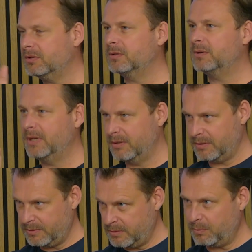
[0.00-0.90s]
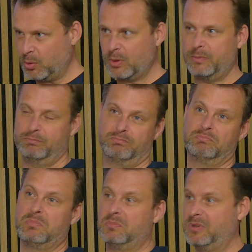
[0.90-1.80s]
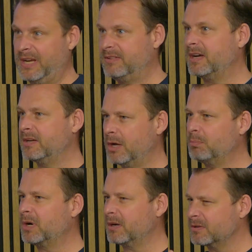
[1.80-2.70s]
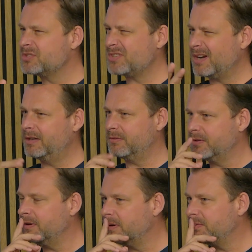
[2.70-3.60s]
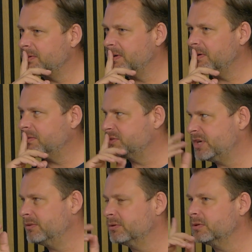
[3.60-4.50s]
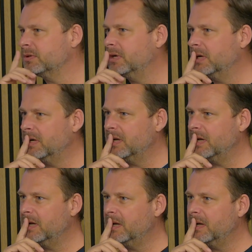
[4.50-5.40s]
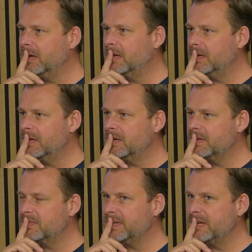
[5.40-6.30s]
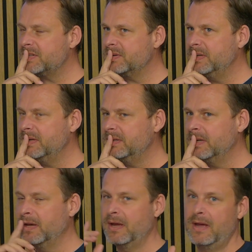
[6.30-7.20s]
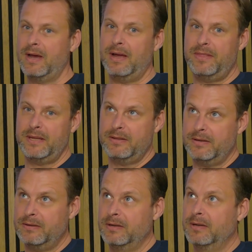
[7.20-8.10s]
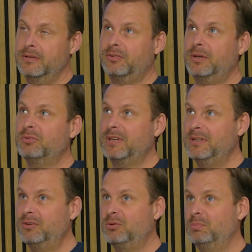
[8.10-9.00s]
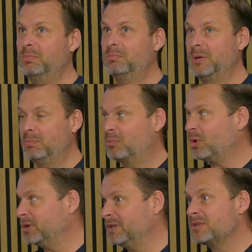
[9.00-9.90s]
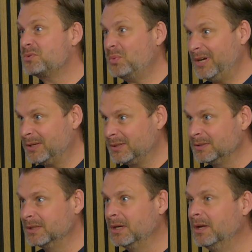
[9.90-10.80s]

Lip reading: So the more data number side of a general financial, I think the skill set needs to be broadened as well.